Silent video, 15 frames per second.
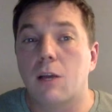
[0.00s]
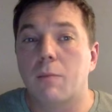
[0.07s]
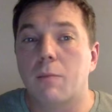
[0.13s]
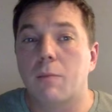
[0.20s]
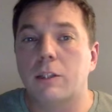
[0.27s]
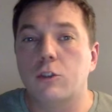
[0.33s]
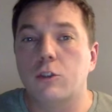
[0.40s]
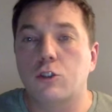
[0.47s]

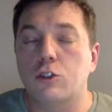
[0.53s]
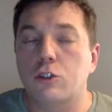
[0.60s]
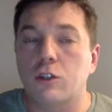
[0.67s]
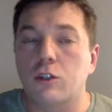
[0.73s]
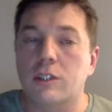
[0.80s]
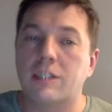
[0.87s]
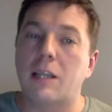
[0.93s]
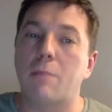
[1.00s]
But you should
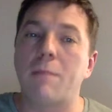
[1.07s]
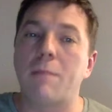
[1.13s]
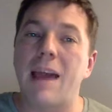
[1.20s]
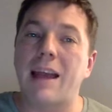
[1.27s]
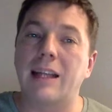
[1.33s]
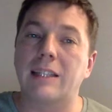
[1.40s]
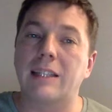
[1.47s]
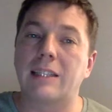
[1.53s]
not step
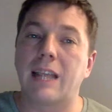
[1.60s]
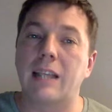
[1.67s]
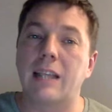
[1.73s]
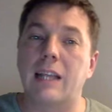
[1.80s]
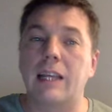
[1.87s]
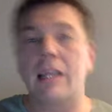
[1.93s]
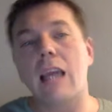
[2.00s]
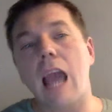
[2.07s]
back and say
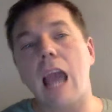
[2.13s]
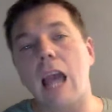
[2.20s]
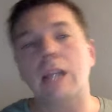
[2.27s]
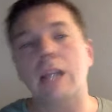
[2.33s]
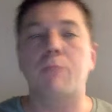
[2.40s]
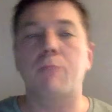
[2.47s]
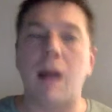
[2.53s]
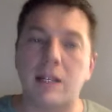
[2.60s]
like, yeah,
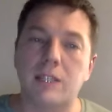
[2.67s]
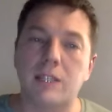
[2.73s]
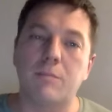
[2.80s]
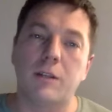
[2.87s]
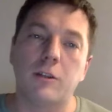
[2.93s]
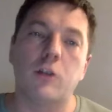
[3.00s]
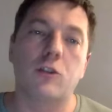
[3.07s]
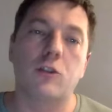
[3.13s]
it's
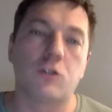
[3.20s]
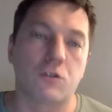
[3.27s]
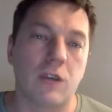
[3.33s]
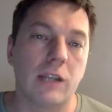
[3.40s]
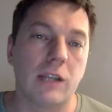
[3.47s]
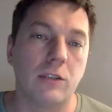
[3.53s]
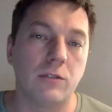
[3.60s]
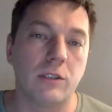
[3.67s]
possible not to
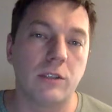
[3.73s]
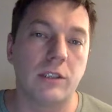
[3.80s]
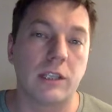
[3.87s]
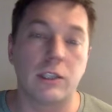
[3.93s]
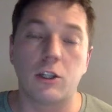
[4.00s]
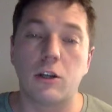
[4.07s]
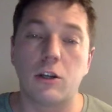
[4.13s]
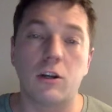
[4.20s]
write unit
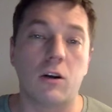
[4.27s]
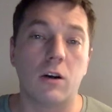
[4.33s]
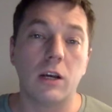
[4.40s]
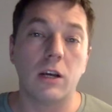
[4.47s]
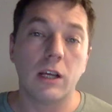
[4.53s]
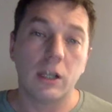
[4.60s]
tests. No.